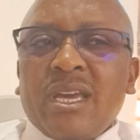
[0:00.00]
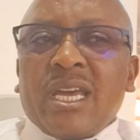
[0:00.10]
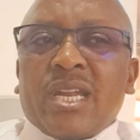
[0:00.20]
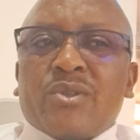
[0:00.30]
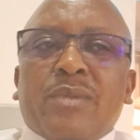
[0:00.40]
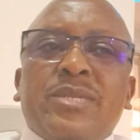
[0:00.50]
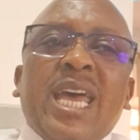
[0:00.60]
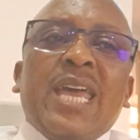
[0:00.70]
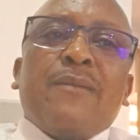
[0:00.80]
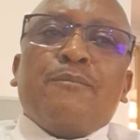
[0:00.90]
Now,
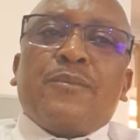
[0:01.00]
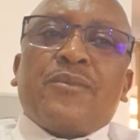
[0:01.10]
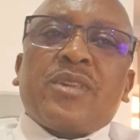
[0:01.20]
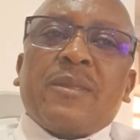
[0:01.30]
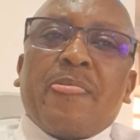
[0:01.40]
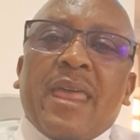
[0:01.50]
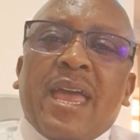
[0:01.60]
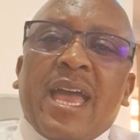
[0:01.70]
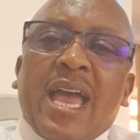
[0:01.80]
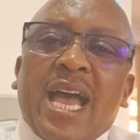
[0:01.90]
sometimes
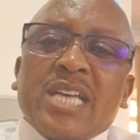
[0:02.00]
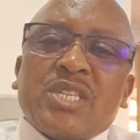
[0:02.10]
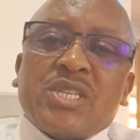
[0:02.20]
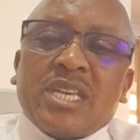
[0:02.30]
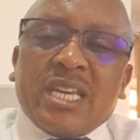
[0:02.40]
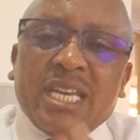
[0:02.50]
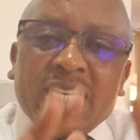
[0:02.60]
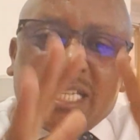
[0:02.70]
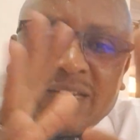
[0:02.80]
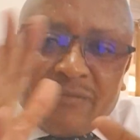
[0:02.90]
as
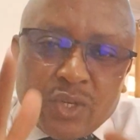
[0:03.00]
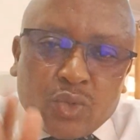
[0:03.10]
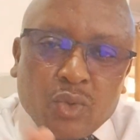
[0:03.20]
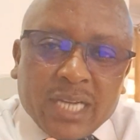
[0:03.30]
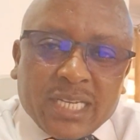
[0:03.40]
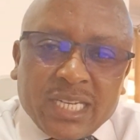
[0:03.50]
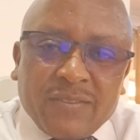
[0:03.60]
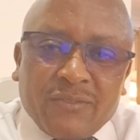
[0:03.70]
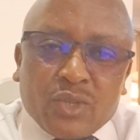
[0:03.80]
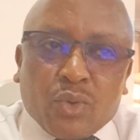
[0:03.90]

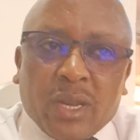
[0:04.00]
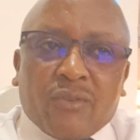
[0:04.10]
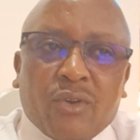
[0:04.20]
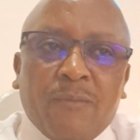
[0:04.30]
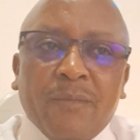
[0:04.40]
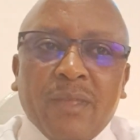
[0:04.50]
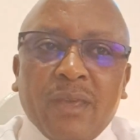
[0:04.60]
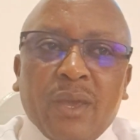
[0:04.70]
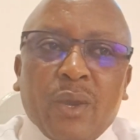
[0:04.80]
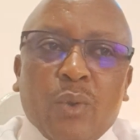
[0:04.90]
individual level,
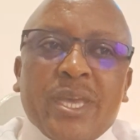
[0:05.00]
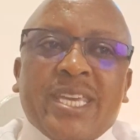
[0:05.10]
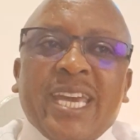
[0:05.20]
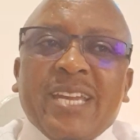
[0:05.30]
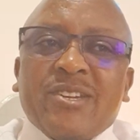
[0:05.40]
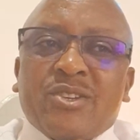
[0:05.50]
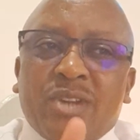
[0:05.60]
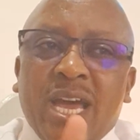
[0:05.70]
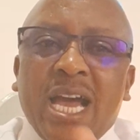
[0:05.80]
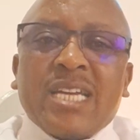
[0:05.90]
we get dragged